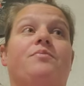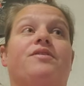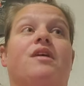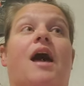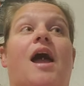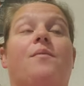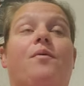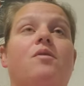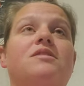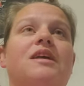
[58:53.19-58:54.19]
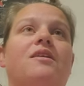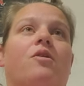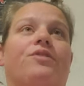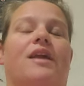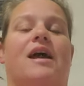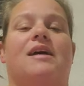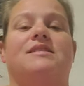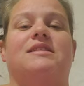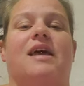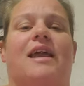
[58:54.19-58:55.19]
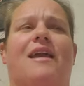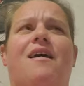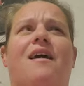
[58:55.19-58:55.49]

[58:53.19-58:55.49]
but the high protein only has like